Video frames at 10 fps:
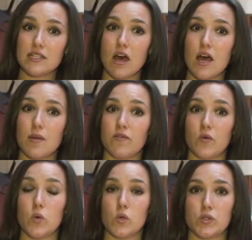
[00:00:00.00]
time
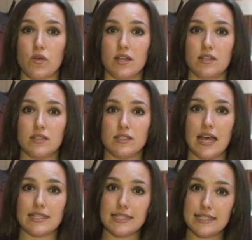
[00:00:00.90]
for horse riders
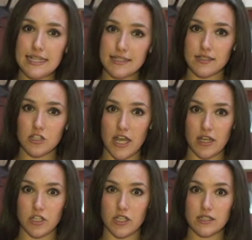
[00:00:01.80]
as the season
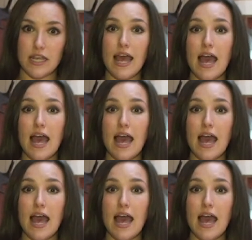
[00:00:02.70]
changes